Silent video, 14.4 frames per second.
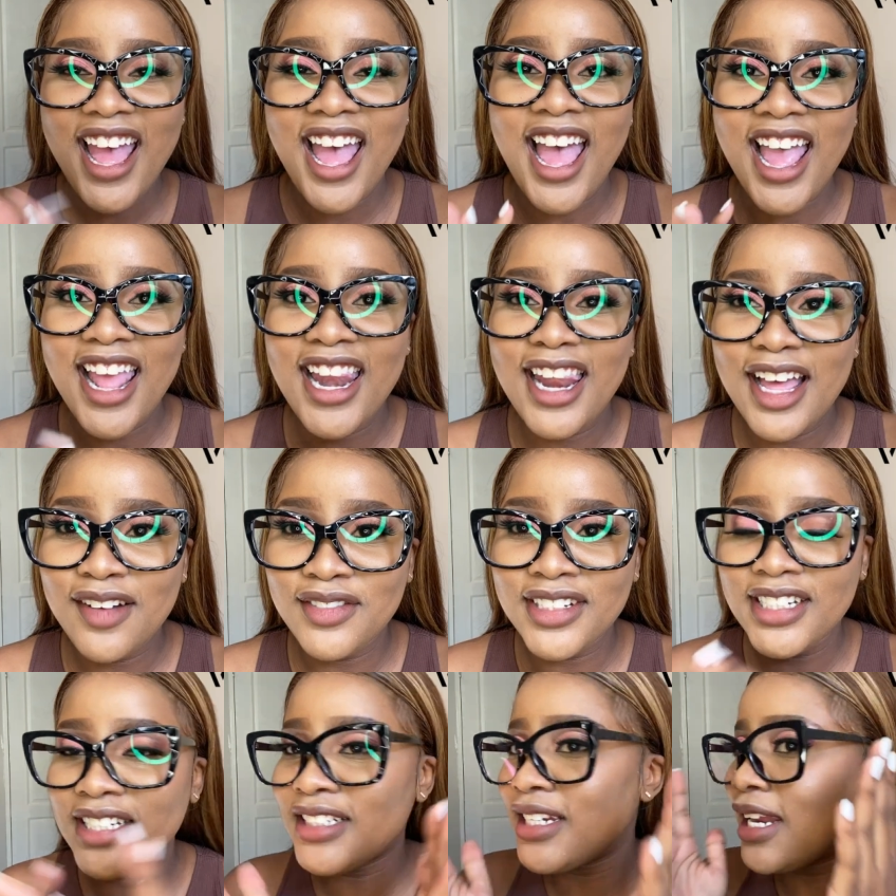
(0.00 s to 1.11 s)
I love
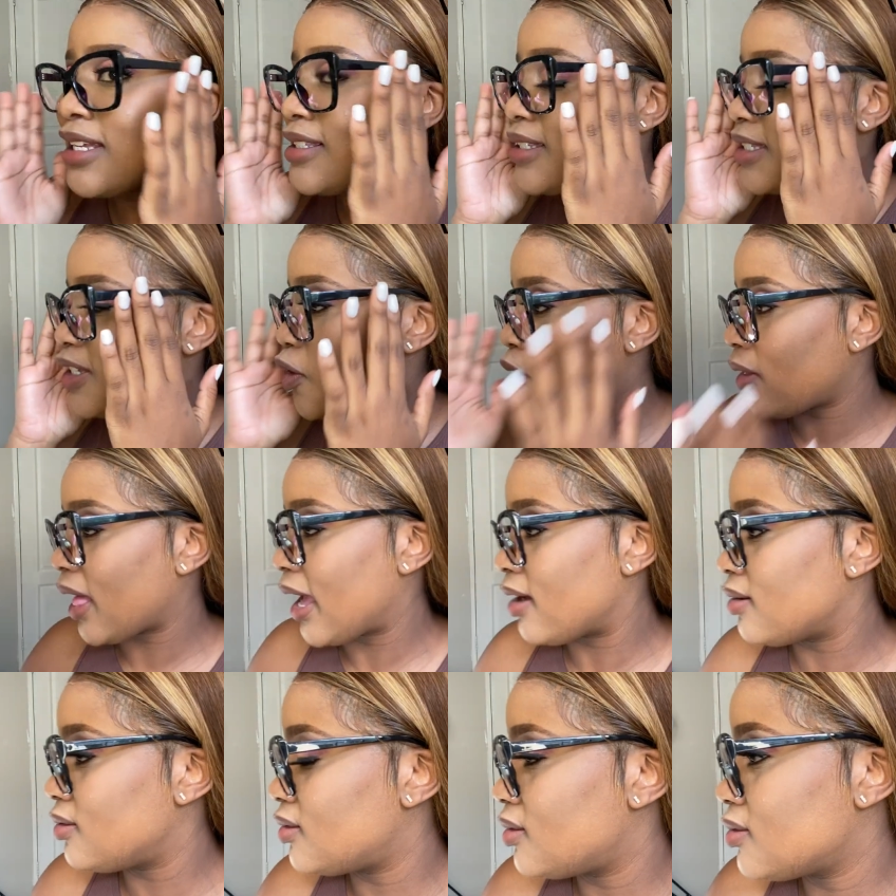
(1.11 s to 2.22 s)
it. Let's see your
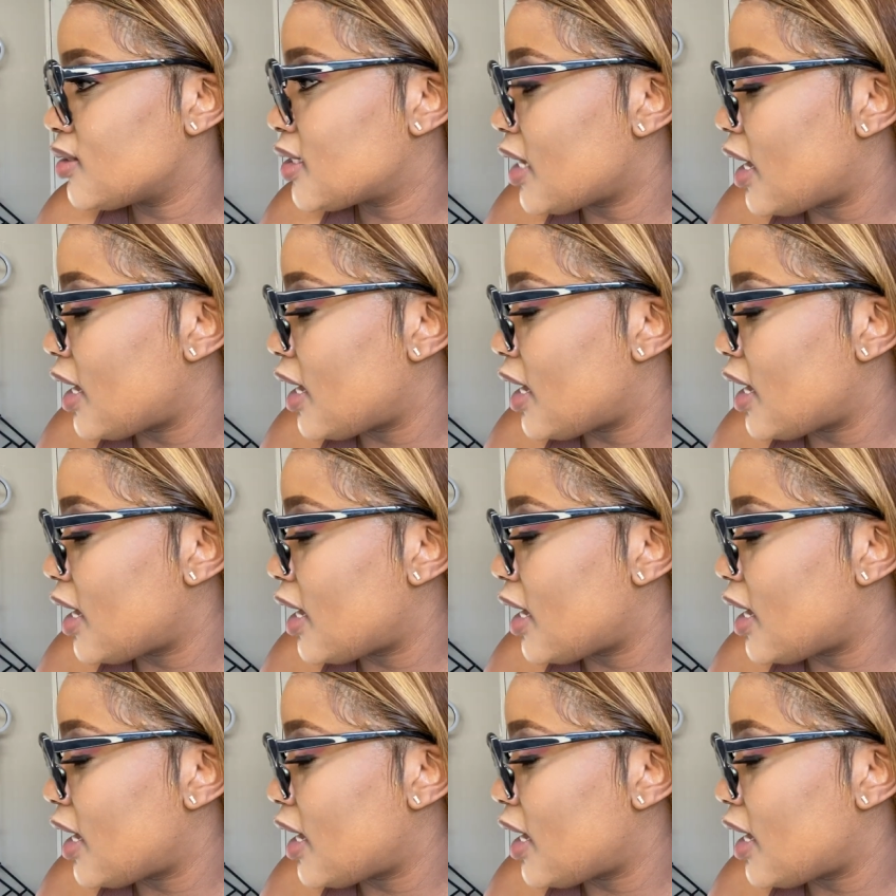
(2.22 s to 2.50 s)
angles.